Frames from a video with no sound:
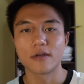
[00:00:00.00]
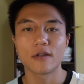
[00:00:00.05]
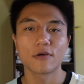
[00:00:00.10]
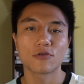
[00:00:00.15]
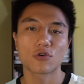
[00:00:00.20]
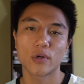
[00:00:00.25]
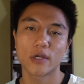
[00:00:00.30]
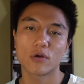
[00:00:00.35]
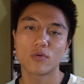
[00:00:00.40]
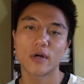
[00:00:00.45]

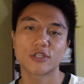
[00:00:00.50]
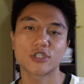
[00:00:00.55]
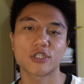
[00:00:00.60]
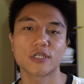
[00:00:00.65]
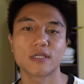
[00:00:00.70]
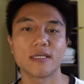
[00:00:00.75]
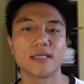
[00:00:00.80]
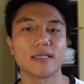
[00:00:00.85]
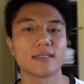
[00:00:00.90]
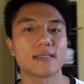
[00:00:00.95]
Another great
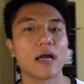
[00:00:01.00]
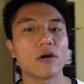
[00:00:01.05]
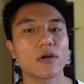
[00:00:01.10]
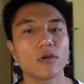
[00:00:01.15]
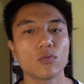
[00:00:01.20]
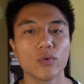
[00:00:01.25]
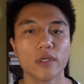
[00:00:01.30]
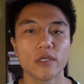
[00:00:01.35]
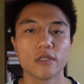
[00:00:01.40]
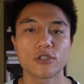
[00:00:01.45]
question is, how
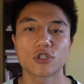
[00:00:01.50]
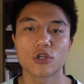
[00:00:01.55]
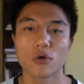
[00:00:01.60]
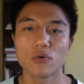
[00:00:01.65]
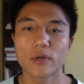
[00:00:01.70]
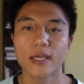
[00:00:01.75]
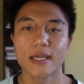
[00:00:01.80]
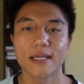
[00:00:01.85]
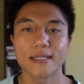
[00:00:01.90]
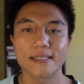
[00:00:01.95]
can we
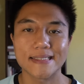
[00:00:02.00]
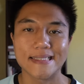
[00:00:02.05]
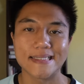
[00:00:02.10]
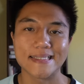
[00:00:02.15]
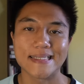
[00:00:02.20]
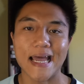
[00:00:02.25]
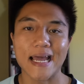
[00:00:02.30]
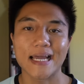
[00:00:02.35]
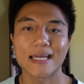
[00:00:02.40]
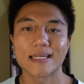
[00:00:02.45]
showcase
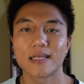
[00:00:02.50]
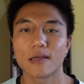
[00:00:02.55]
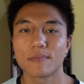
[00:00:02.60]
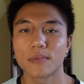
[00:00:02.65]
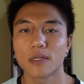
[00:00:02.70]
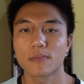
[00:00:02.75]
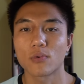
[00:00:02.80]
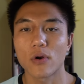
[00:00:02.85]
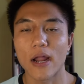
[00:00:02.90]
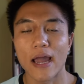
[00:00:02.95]
this
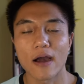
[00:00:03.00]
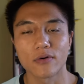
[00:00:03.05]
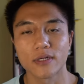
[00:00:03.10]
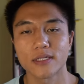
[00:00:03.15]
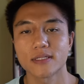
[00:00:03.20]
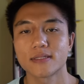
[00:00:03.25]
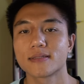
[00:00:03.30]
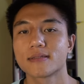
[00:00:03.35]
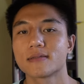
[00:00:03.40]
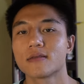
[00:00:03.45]
academic
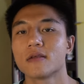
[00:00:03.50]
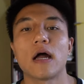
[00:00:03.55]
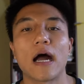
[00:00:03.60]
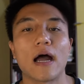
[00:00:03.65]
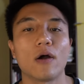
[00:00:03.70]
prowess?